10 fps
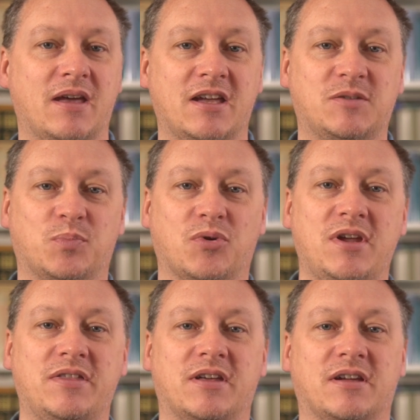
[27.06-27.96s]
His
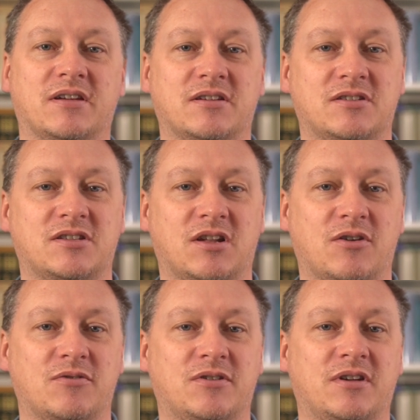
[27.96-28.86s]
breathing
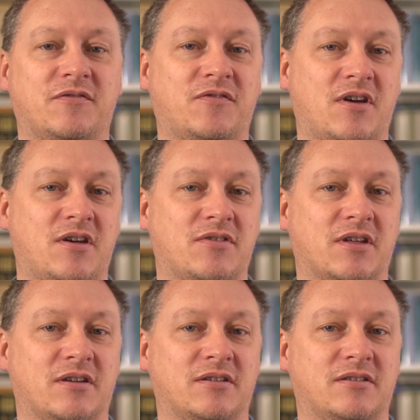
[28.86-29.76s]
slowed
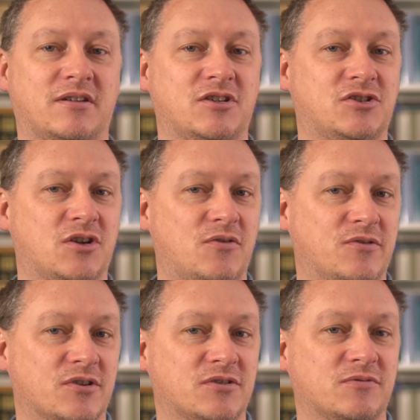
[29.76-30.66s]
further, his
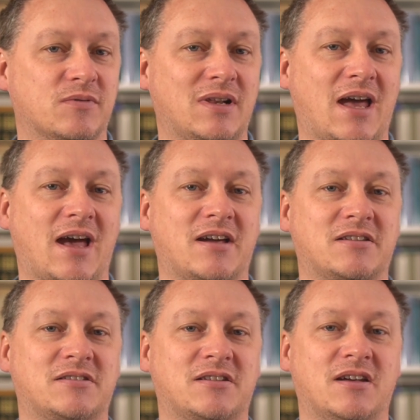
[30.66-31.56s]
shoulders
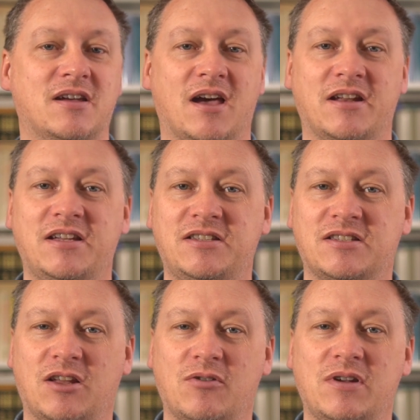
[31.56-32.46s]
relaxed, and he
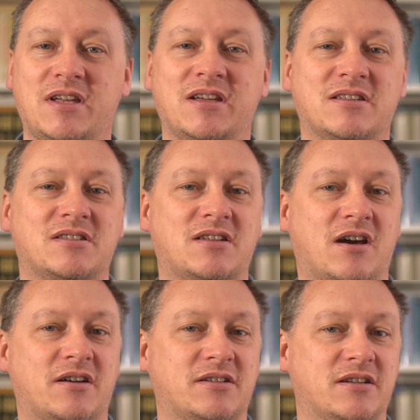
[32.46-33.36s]
slowly
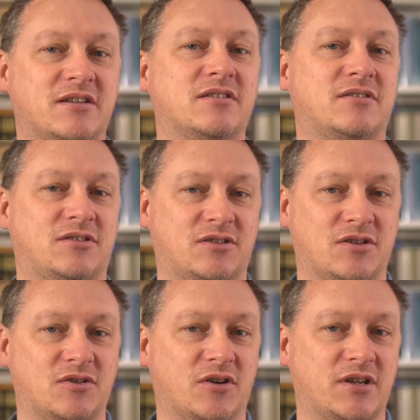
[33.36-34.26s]
started to
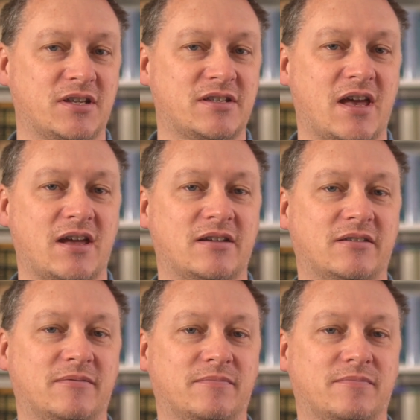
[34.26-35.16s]
nod his head.
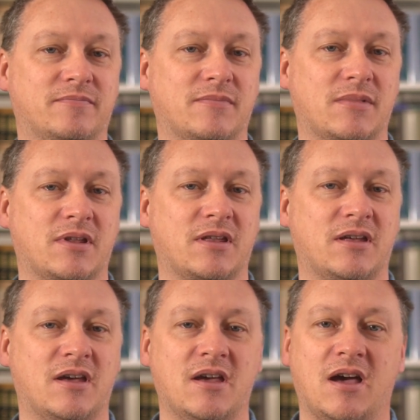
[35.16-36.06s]

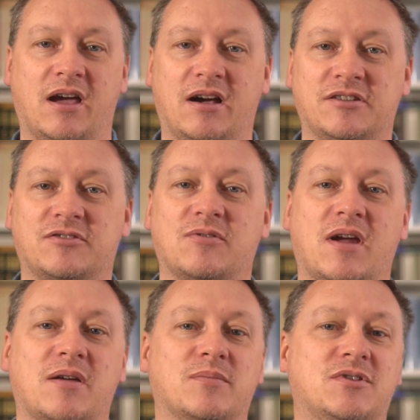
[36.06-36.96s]
I asked
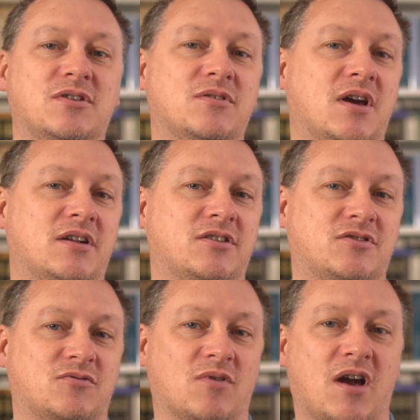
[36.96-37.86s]
Graham to
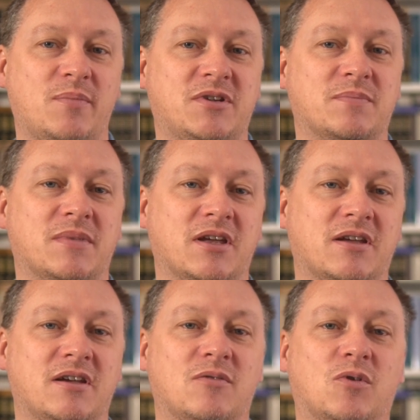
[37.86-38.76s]
describe to
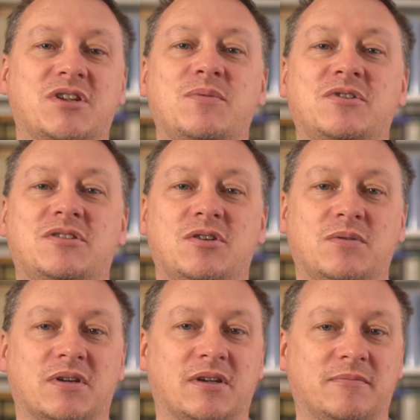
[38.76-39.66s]
me what he was
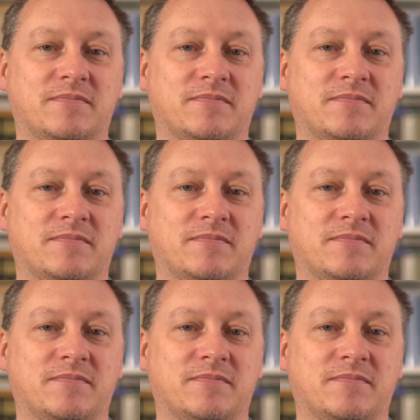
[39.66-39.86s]
doing.